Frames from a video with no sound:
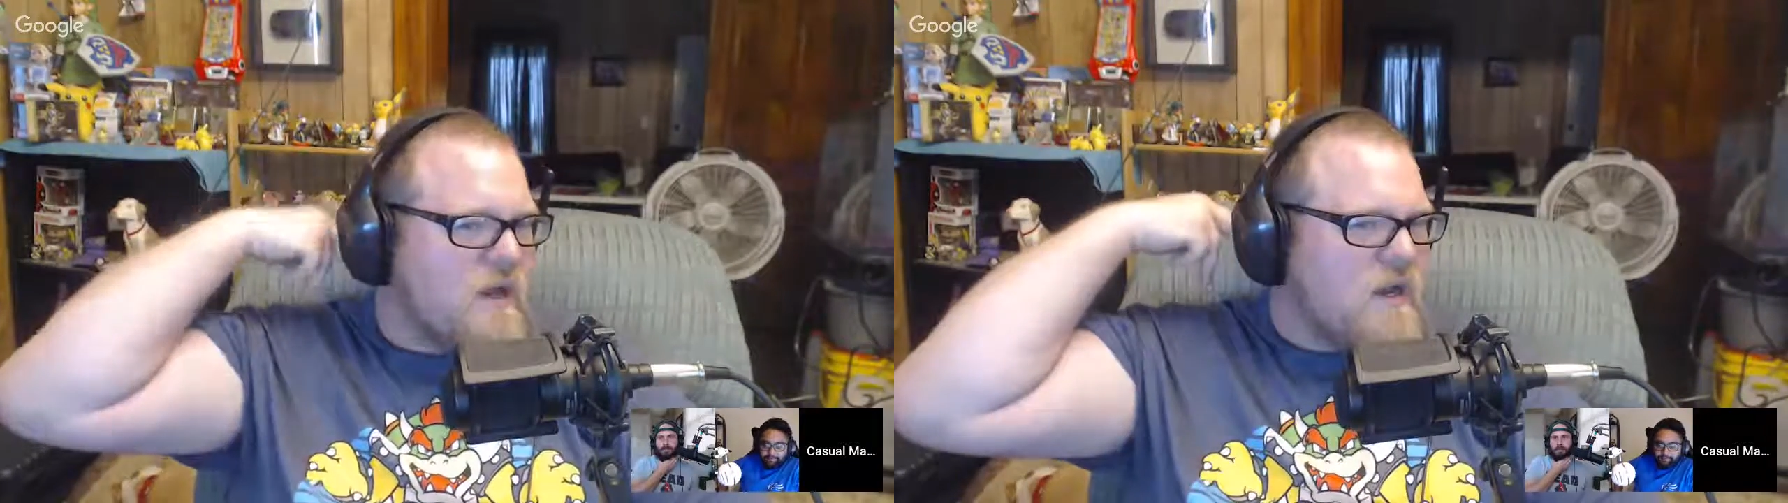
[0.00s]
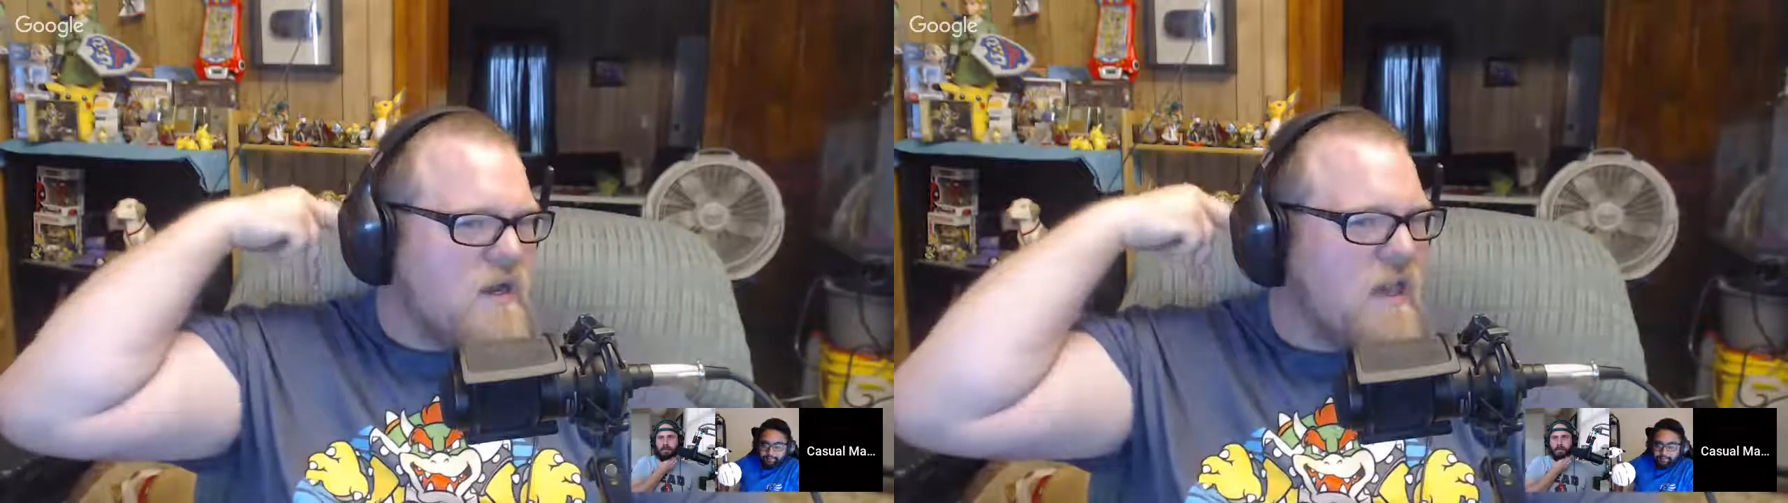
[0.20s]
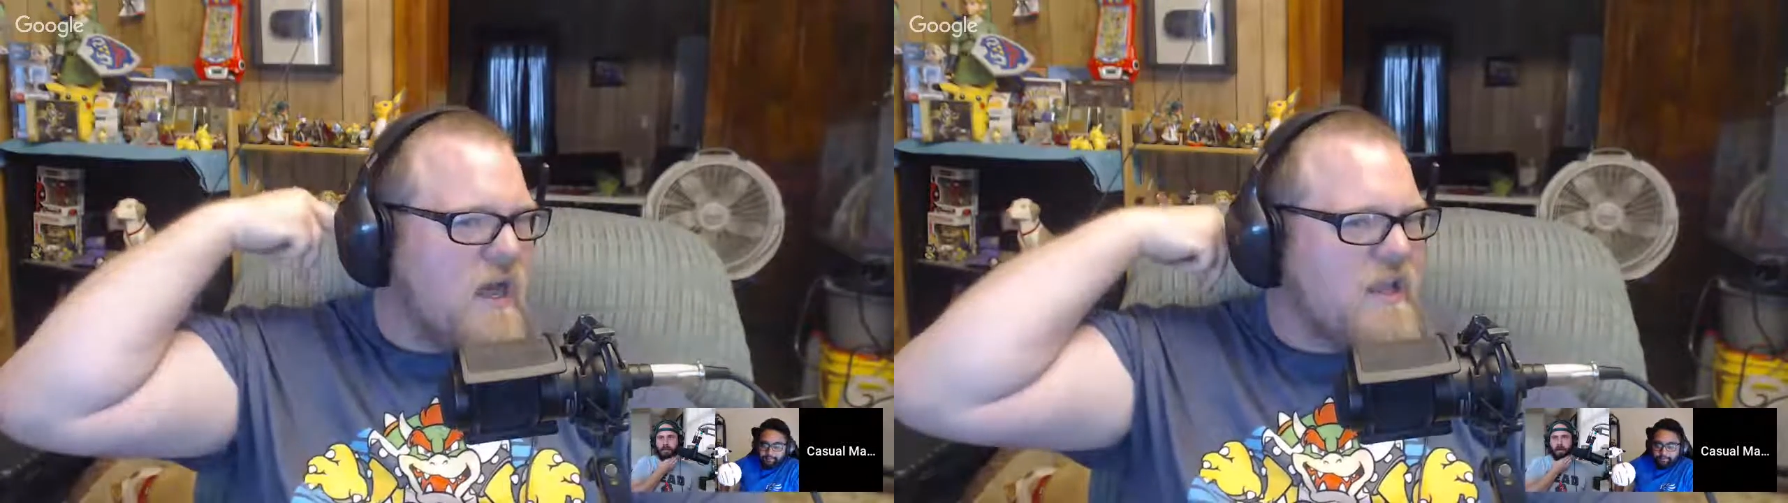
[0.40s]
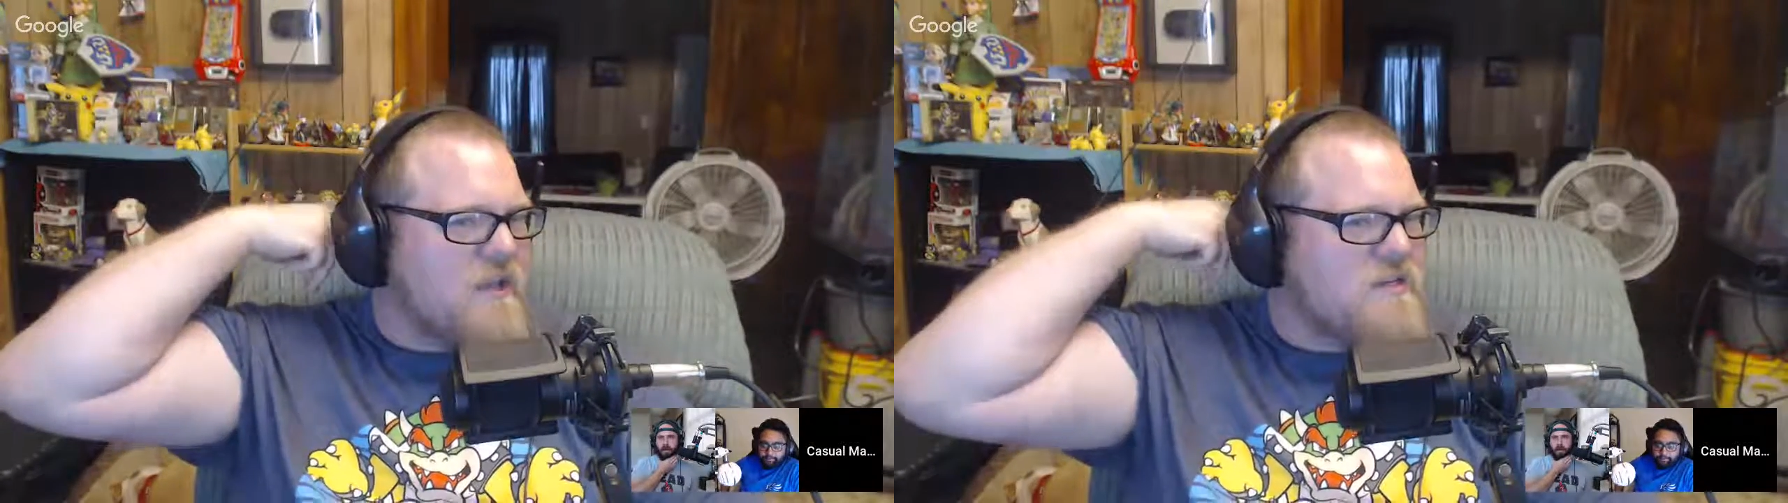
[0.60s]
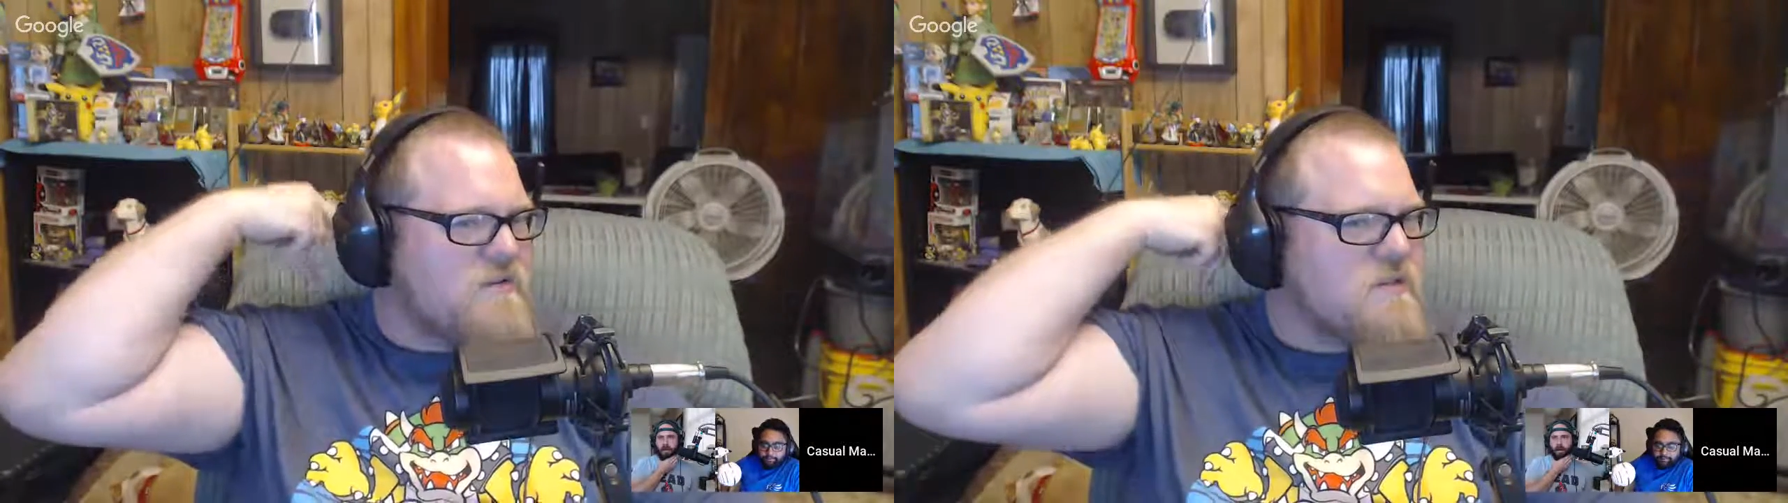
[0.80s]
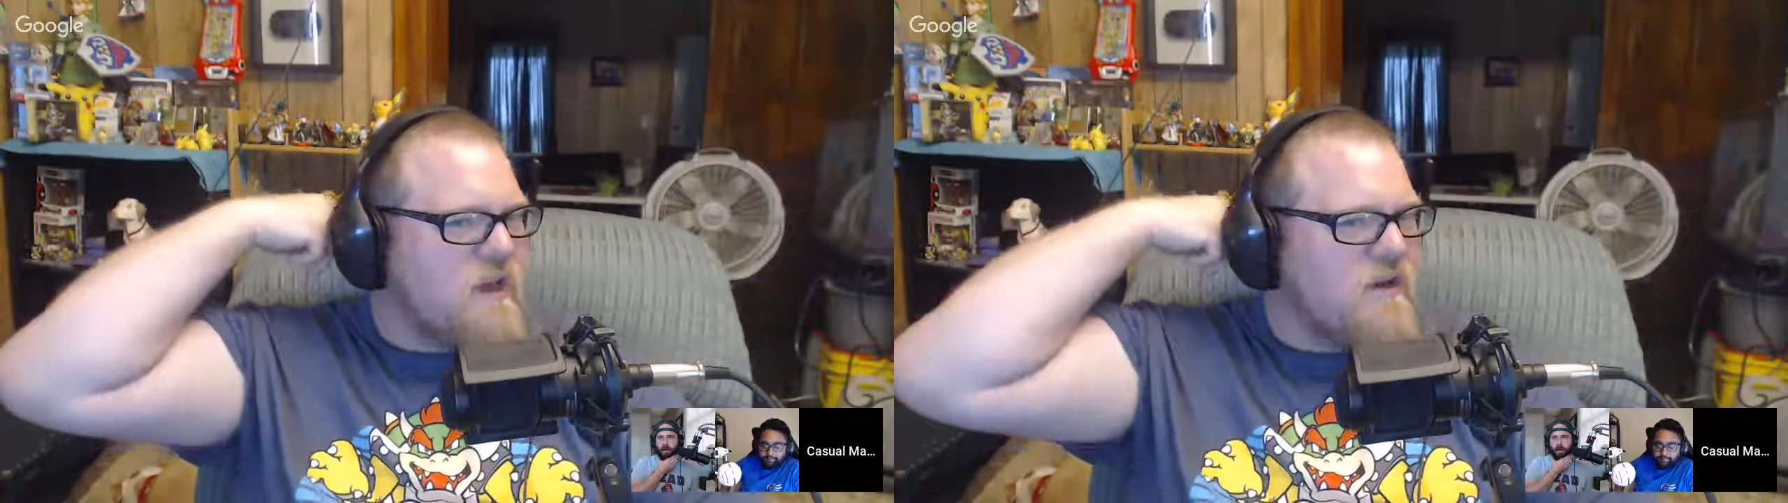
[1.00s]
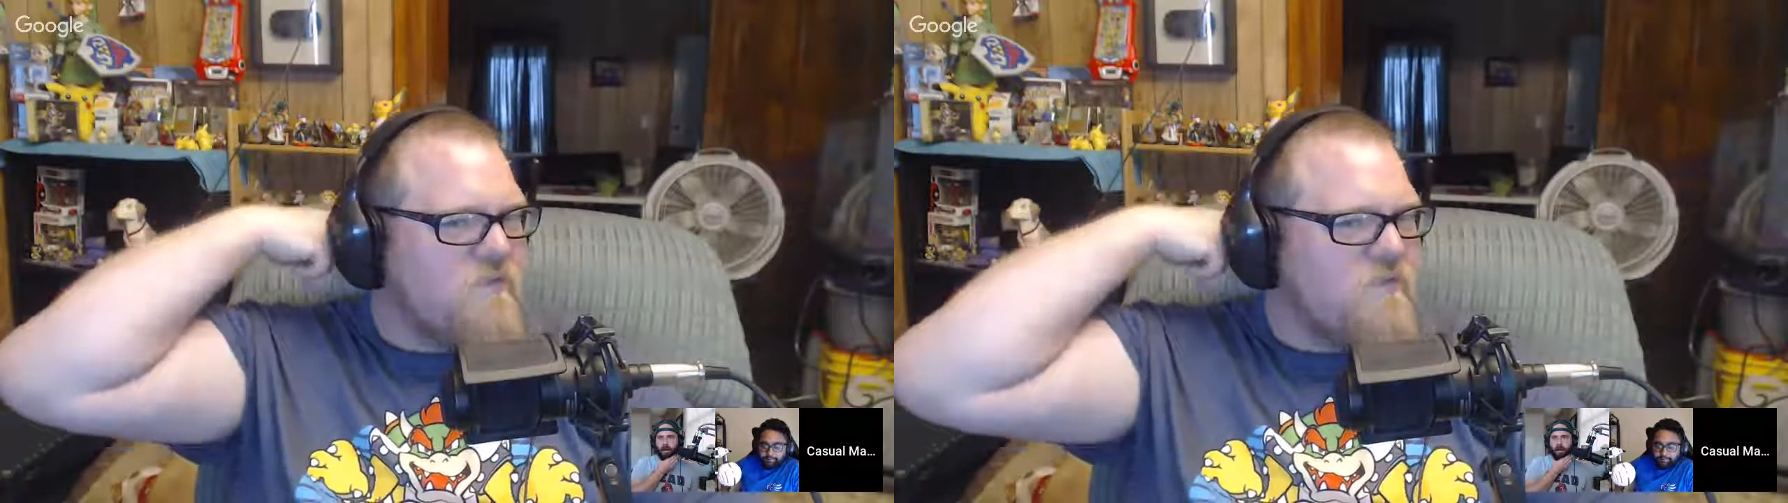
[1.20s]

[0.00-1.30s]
A lot of issues